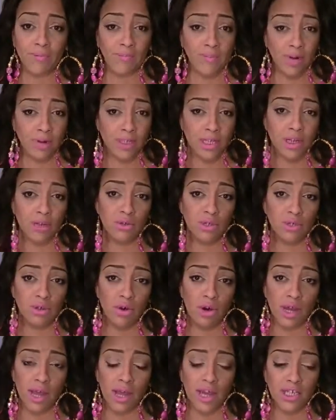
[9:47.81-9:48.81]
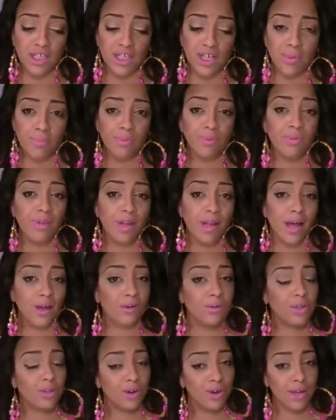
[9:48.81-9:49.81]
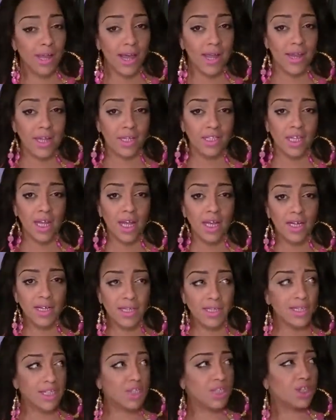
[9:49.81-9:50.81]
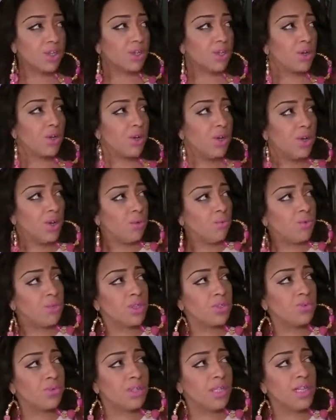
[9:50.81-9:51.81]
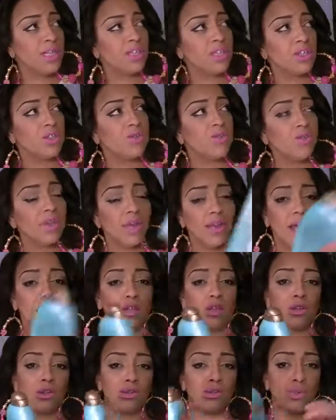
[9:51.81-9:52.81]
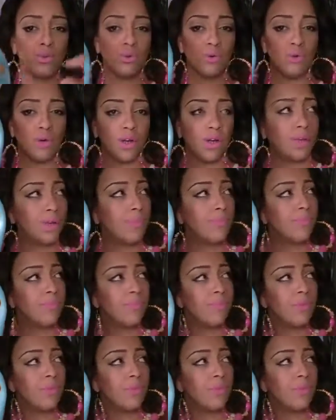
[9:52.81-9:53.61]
At first I used the organic shampoo, then I used the organics conditioner, which were these 2 that I used on